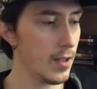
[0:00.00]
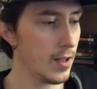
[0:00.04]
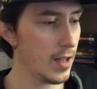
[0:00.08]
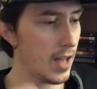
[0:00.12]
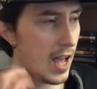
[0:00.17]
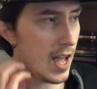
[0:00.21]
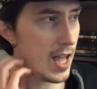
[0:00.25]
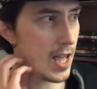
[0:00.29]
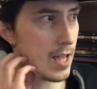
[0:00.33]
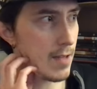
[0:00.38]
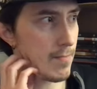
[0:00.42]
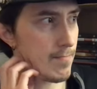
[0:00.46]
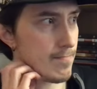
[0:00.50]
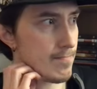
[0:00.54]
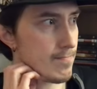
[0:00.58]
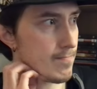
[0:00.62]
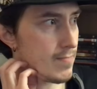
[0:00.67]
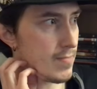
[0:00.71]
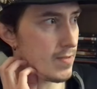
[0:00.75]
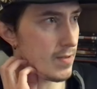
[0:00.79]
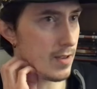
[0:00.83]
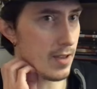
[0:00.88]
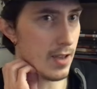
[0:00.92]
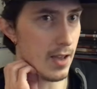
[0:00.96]
I,
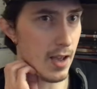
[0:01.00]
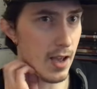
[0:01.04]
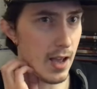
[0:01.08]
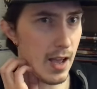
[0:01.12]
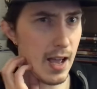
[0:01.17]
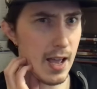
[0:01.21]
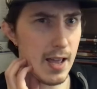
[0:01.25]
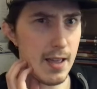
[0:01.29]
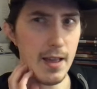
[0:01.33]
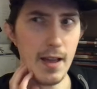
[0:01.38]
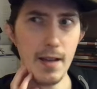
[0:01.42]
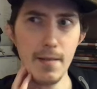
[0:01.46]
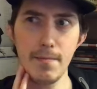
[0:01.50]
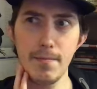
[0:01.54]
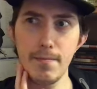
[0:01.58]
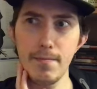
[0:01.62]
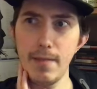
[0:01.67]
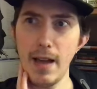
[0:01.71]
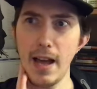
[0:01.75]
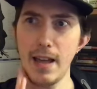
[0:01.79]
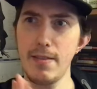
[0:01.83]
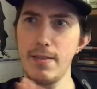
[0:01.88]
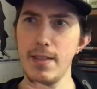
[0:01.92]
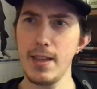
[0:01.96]
yeah, I,
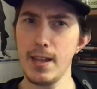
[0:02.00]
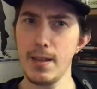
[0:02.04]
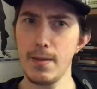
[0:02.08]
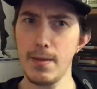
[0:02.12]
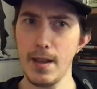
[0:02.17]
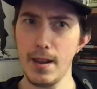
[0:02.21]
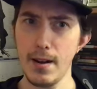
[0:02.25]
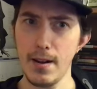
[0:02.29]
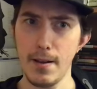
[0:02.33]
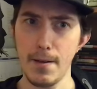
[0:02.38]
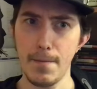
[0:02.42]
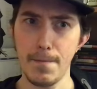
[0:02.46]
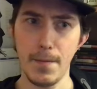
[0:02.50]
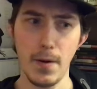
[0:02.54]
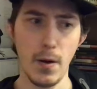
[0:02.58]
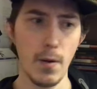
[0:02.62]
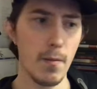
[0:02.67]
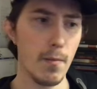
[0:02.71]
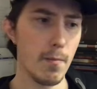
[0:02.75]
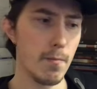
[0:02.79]
I think that um,